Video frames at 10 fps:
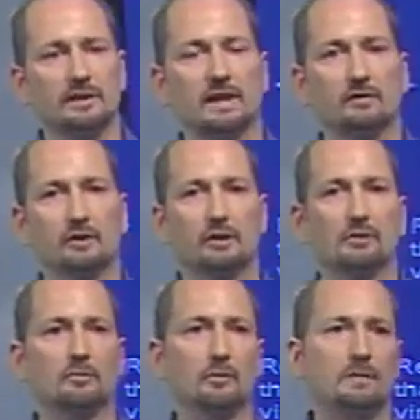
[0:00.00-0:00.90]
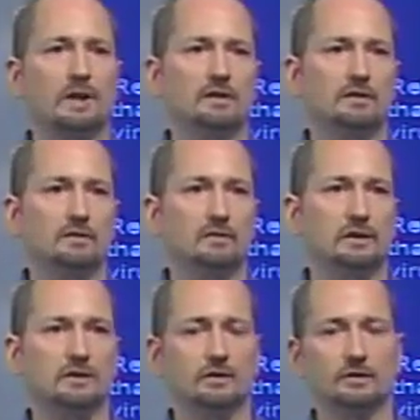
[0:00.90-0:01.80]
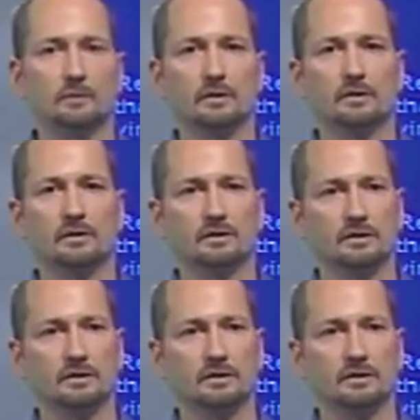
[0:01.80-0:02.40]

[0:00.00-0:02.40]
and have a coliform positive in their distribution